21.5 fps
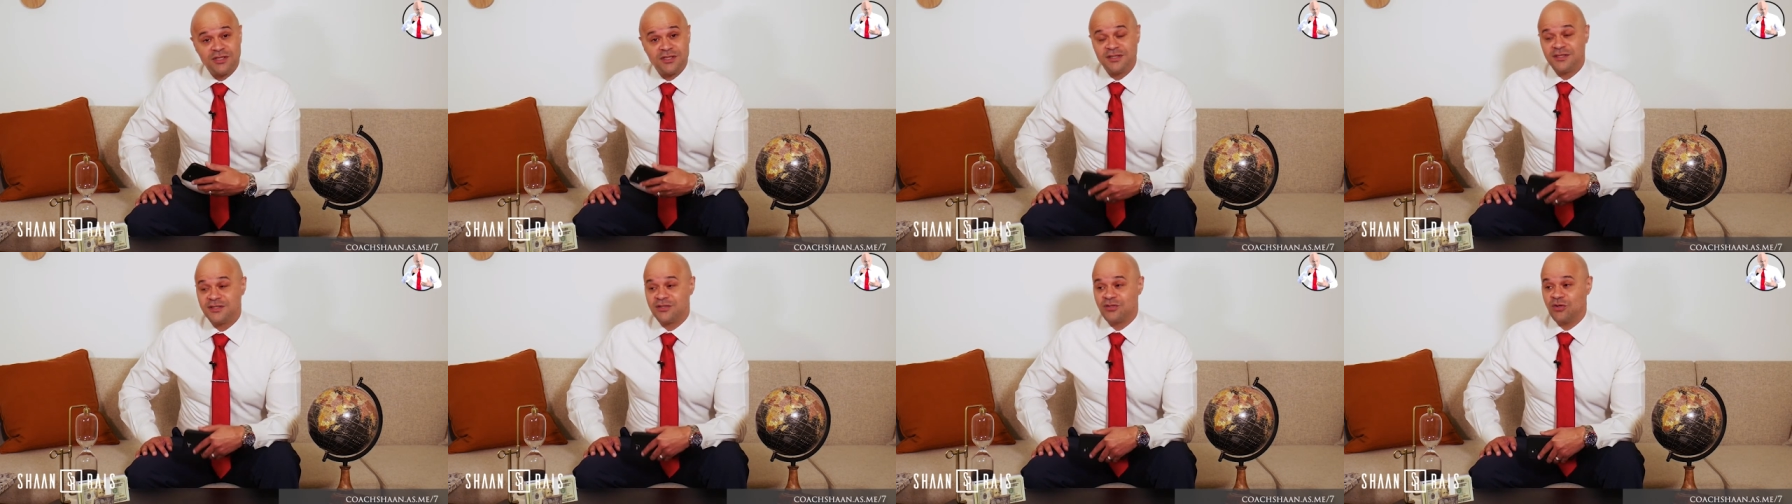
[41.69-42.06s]

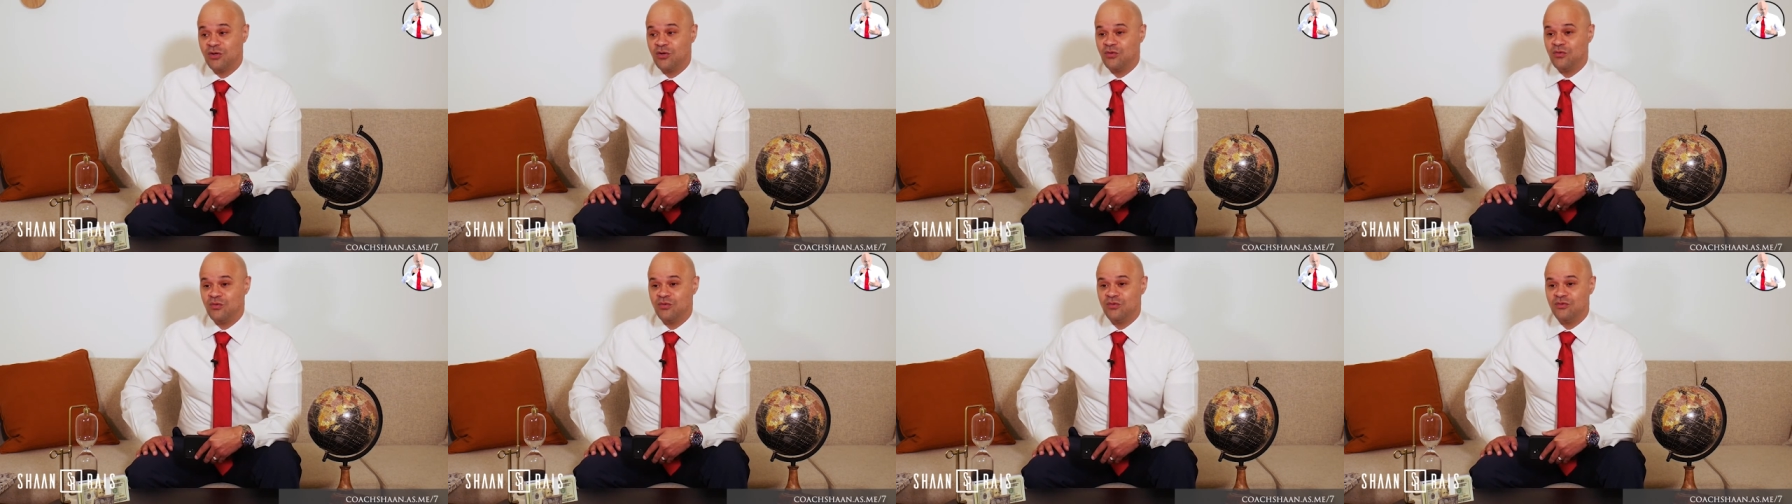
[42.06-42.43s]

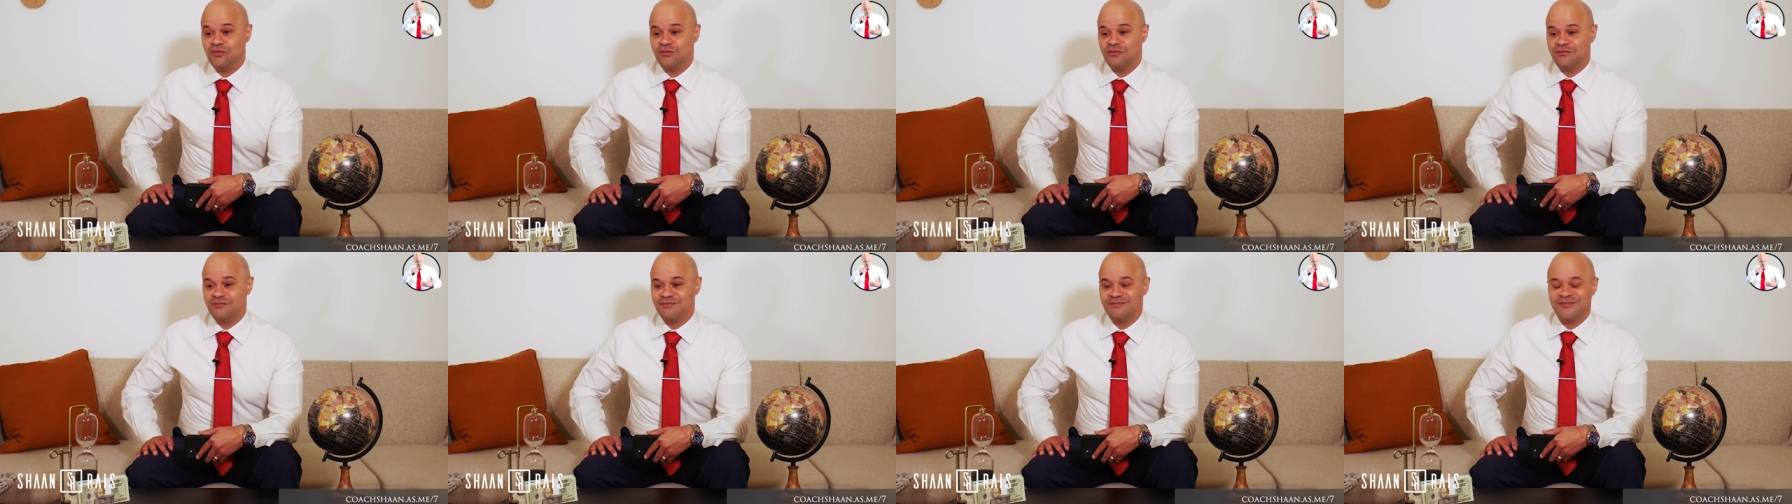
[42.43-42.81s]
So
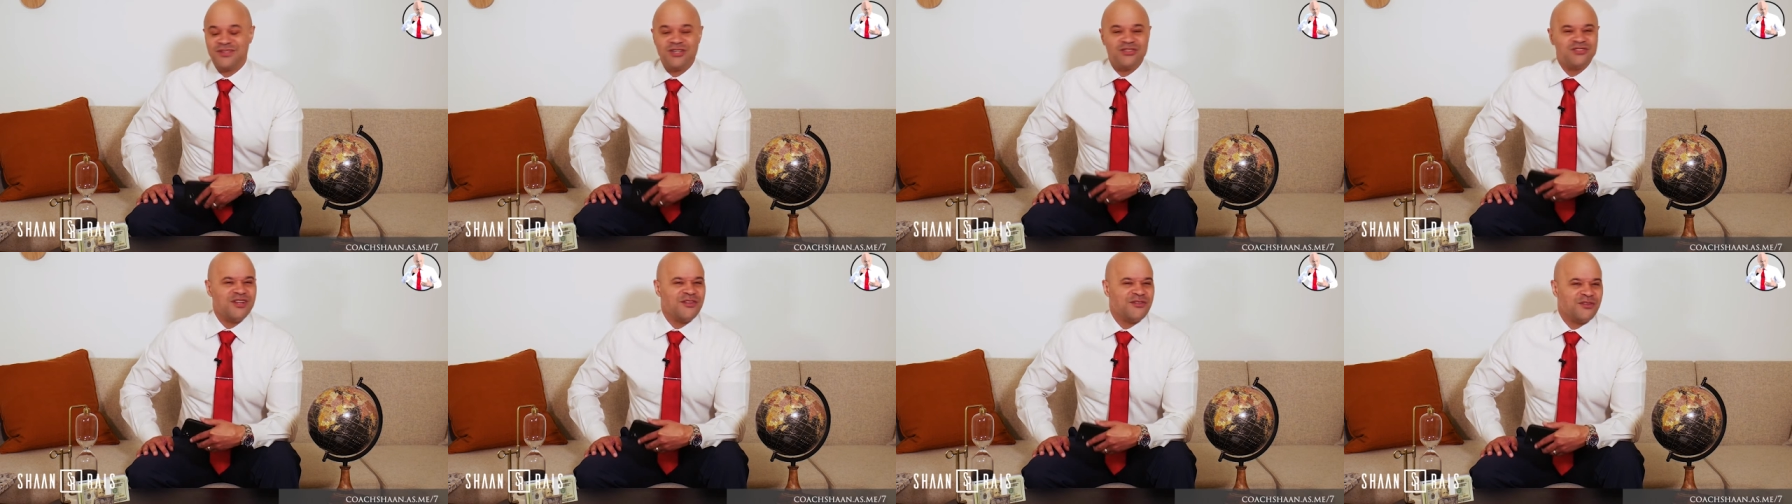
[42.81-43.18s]

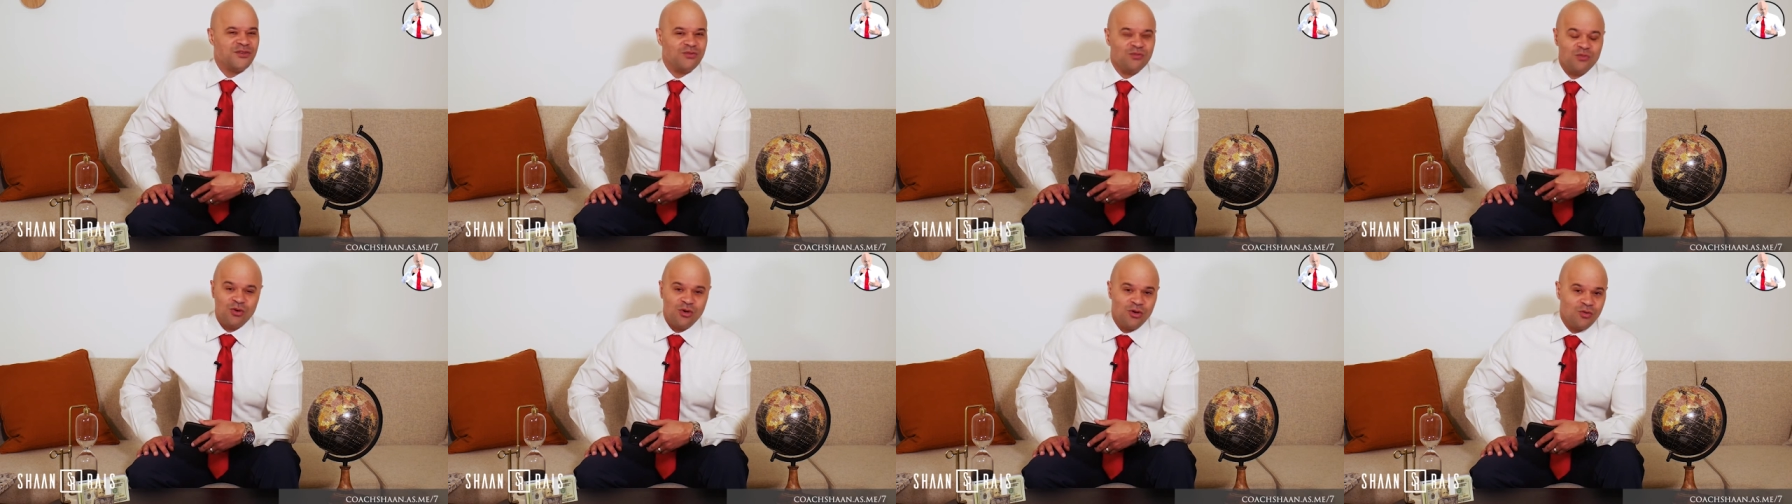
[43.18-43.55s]
there's
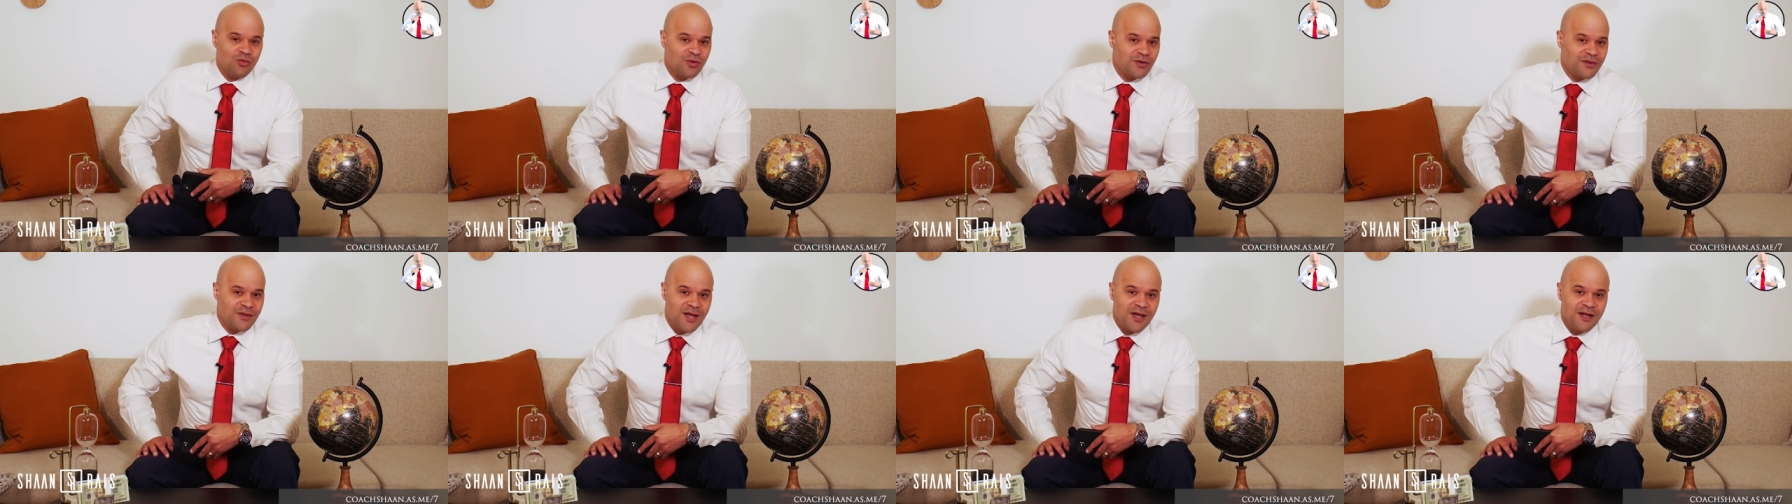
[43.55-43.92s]
nothing wrong
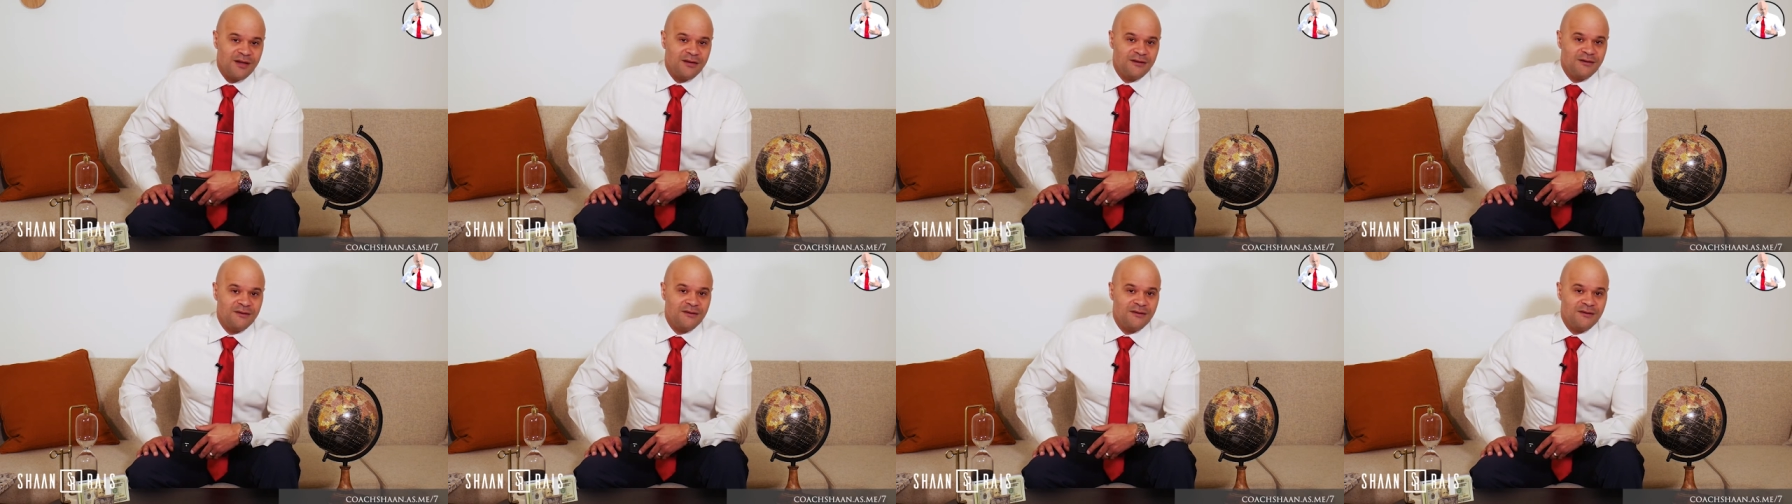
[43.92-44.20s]
with that.